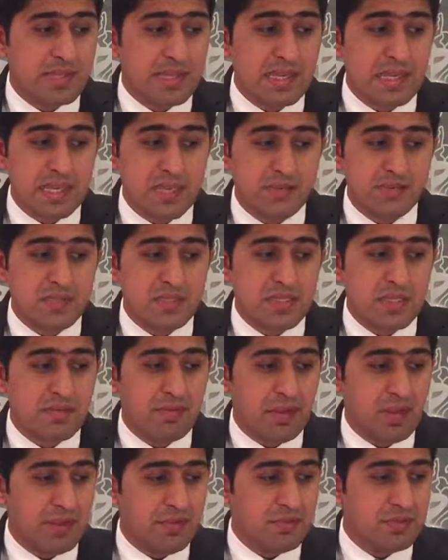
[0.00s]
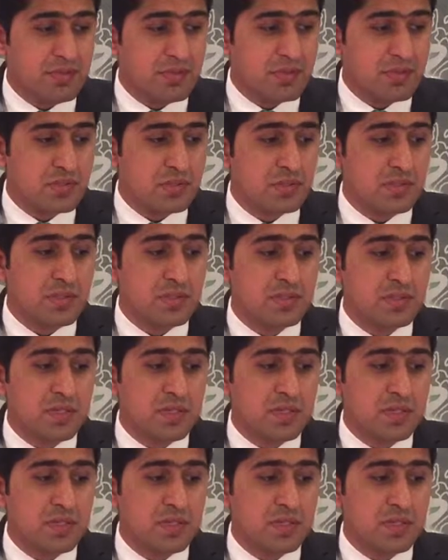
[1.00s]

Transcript: They give safe havens to the